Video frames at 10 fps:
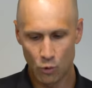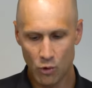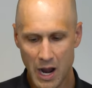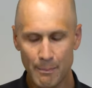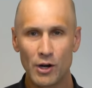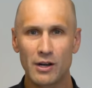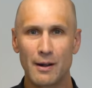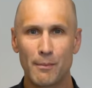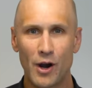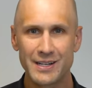
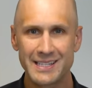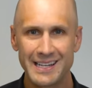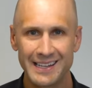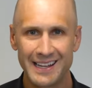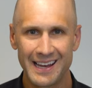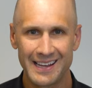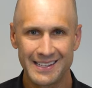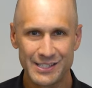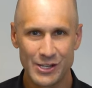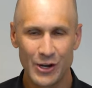Robert
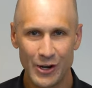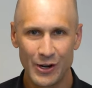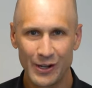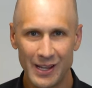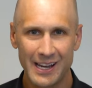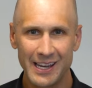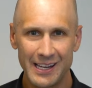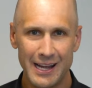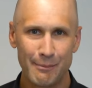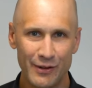Martinez, you're lucky
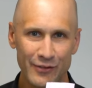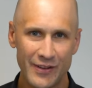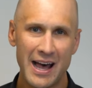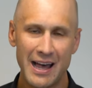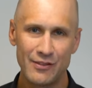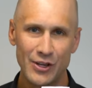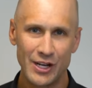number five.